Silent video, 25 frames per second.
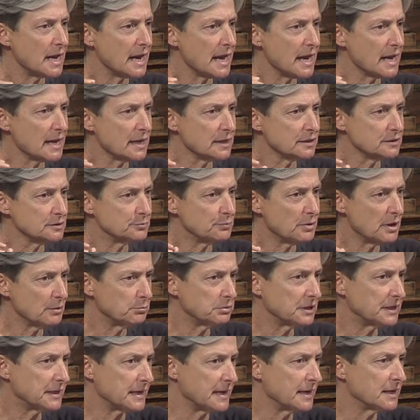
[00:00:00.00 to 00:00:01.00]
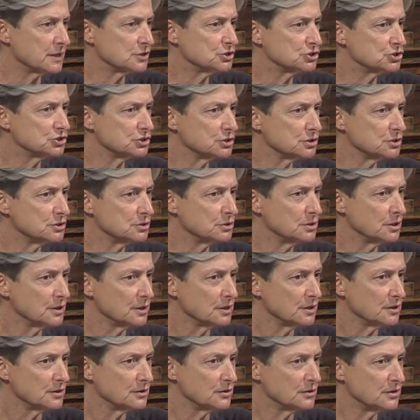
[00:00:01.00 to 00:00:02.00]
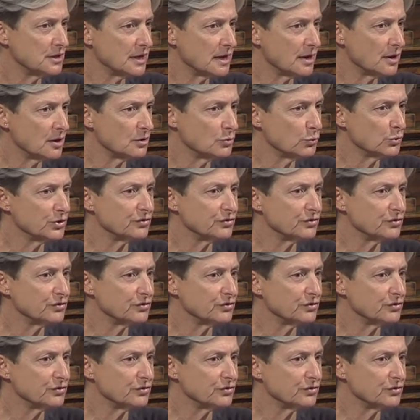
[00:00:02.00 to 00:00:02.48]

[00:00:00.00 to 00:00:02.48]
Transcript: and public action that